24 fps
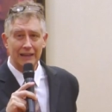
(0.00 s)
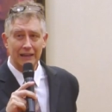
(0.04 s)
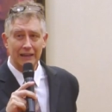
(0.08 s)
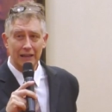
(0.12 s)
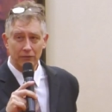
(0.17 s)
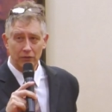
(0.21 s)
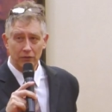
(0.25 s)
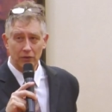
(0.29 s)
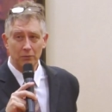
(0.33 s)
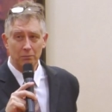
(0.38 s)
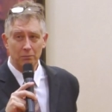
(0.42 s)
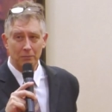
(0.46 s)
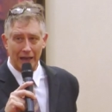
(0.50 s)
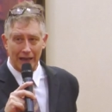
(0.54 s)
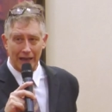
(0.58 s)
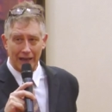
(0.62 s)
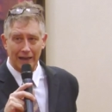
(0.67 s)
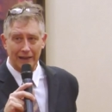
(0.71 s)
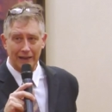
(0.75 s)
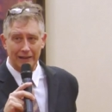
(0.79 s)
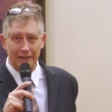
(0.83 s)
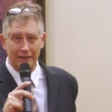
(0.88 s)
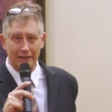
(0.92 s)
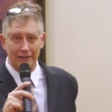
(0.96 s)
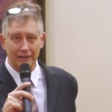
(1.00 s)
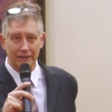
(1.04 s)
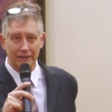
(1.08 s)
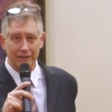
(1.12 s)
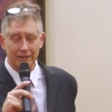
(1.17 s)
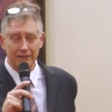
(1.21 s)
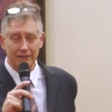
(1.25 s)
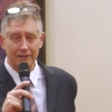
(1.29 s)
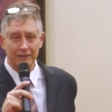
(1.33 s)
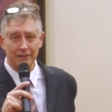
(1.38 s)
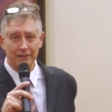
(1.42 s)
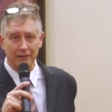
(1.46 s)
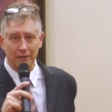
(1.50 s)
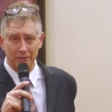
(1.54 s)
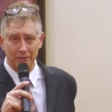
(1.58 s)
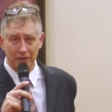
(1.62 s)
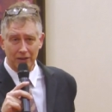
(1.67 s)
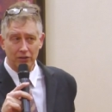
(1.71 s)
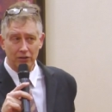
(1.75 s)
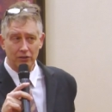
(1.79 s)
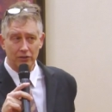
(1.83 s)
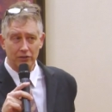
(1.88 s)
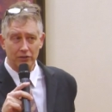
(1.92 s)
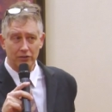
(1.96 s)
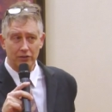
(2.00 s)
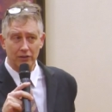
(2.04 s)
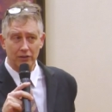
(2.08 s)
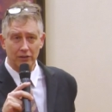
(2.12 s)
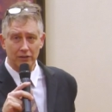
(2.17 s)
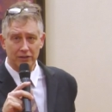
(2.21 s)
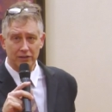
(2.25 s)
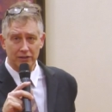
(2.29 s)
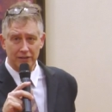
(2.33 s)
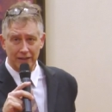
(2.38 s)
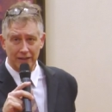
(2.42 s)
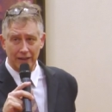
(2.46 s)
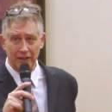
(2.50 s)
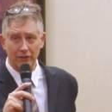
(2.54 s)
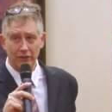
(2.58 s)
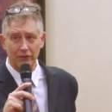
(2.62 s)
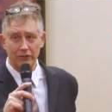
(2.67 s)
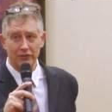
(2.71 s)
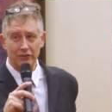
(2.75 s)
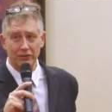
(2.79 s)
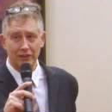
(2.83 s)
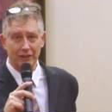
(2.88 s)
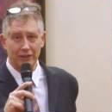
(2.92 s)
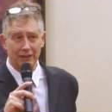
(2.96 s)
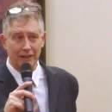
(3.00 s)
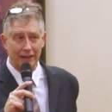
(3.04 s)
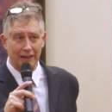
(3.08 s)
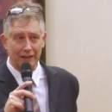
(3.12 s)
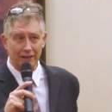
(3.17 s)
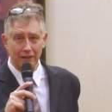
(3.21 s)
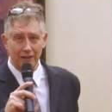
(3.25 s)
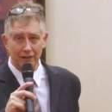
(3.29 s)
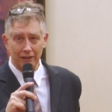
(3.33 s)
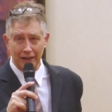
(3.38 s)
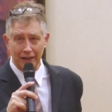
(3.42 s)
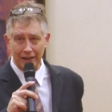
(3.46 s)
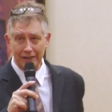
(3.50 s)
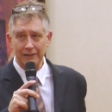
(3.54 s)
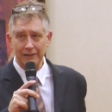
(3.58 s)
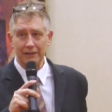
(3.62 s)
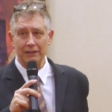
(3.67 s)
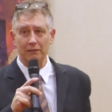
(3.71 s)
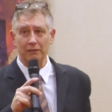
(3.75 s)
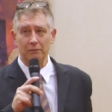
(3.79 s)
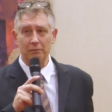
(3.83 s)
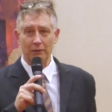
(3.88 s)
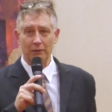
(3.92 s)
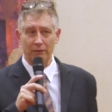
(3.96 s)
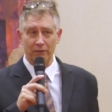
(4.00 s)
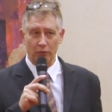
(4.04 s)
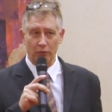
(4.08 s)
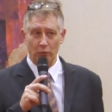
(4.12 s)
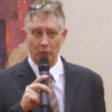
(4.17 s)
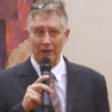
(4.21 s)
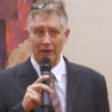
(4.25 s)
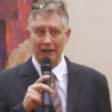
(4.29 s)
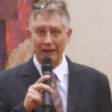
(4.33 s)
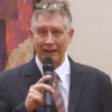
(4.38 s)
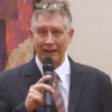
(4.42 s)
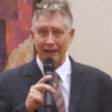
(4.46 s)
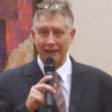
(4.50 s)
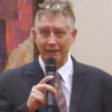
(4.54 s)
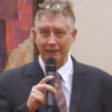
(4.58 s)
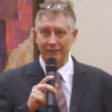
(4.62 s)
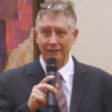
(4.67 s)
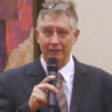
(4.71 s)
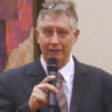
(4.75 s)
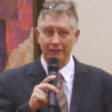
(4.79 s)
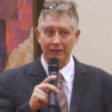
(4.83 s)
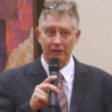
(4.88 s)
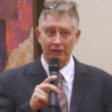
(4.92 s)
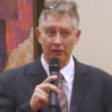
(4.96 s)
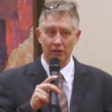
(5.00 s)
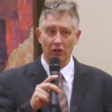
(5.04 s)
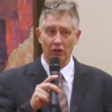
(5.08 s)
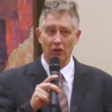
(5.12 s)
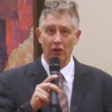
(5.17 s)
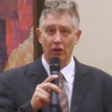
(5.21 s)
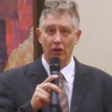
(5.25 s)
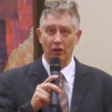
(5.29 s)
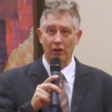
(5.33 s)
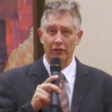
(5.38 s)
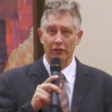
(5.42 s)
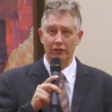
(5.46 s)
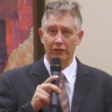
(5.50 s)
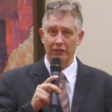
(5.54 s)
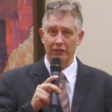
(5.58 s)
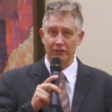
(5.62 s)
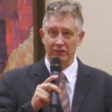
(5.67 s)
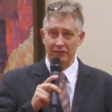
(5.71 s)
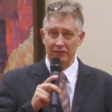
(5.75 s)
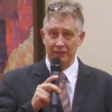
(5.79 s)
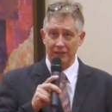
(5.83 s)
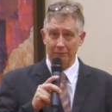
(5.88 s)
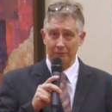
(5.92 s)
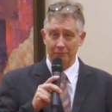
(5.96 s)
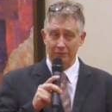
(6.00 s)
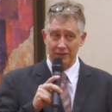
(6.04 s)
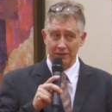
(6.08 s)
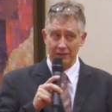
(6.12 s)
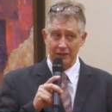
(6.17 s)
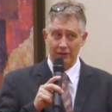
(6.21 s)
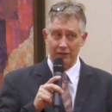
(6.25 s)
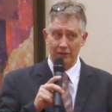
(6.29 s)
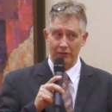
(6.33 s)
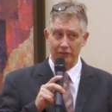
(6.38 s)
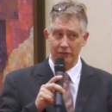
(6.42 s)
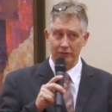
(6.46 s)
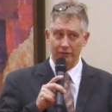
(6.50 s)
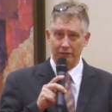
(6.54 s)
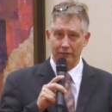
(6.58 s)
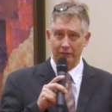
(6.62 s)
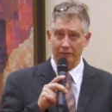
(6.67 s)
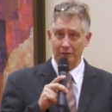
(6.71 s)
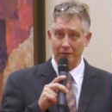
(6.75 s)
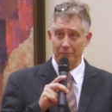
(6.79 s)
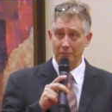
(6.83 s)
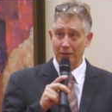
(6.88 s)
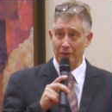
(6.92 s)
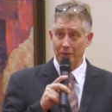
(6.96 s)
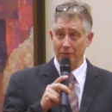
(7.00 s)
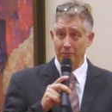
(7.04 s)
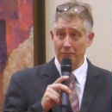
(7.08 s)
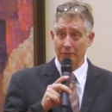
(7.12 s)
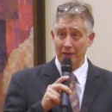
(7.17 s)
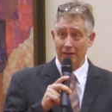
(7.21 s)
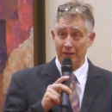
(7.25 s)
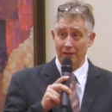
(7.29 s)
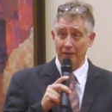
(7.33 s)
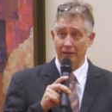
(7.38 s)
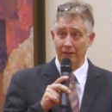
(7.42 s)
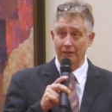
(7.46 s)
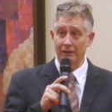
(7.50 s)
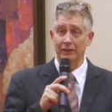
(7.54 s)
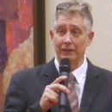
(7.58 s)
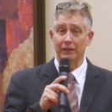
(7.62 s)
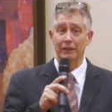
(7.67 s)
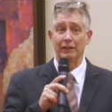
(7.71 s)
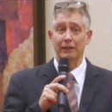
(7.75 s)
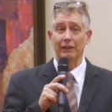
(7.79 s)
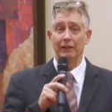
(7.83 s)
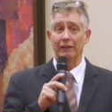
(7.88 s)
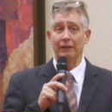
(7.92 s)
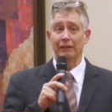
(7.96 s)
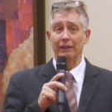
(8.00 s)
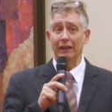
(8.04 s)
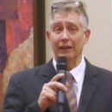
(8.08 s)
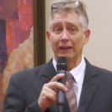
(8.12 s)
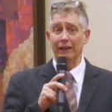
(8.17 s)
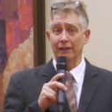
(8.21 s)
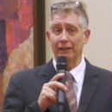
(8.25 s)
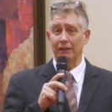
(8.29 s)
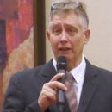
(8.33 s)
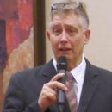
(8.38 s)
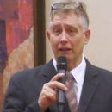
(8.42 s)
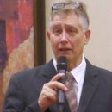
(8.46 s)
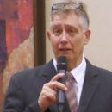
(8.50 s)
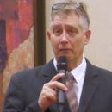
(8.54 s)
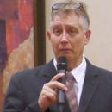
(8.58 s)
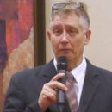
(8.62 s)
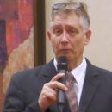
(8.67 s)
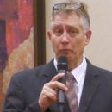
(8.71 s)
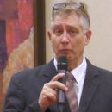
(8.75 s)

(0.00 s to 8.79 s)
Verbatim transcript: they give you back some of your cells that they collected beforehand that are called the stem cells from the bone marrow that